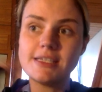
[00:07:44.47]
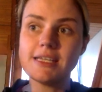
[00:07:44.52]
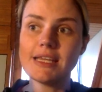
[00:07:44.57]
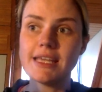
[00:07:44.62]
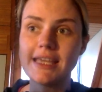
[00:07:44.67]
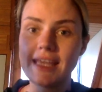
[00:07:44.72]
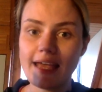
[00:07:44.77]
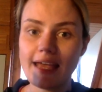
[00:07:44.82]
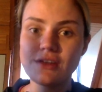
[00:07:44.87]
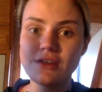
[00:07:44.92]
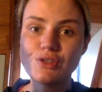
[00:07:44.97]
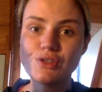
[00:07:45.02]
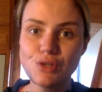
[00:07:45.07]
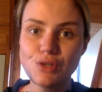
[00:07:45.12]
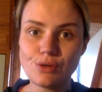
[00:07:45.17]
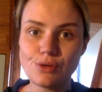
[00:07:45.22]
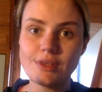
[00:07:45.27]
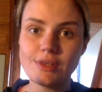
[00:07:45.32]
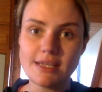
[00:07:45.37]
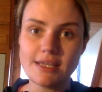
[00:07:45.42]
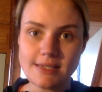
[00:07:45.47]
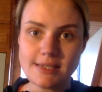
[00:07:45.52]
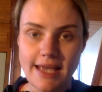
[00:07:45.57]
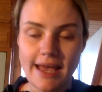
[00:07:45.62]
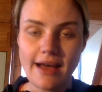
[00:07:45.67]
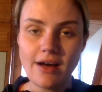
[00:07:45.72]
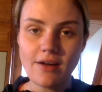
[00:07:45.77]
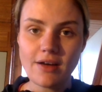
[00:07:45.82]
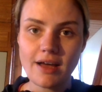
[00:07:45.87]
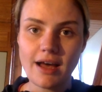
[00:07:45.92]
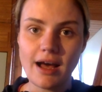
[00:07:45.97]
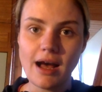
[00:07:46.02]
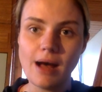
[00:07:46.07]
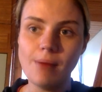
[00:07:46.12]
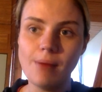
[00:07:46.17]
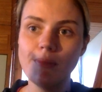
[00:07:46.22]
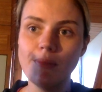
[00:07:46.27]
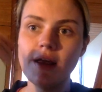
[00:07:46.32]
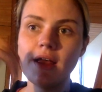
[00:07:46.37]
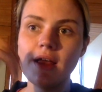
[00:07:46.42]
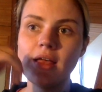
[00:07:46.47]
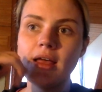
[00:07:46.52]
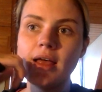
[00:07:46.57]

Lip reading: to get to this outcome.